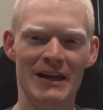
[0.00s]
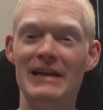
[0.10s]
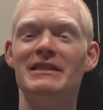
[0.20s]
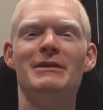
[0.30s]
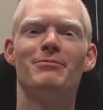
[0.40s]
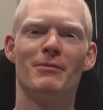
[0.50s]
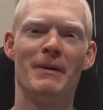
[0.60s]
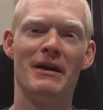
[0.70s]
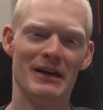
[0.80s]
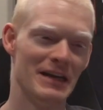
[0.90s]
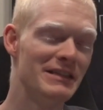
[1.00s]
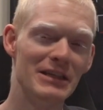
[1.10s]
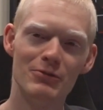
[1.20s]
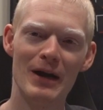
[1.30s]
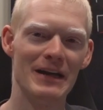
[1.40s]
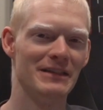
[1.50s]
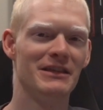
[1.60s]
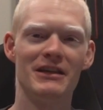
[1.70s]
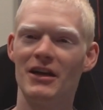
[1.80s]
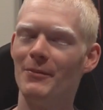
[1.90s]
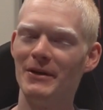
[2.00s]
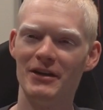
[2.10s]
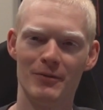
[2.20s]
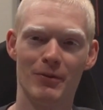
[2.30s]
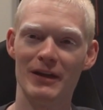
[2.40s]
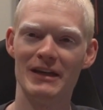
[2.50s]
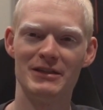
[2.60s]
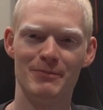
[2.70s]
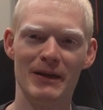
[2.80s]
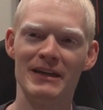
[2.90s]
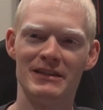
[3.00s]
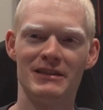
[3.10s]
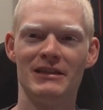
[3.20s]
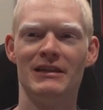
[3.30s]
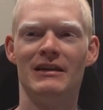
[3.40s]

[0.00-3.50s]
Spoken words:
Is he prepared? Is he ready? Is he gonna come in here and play his best?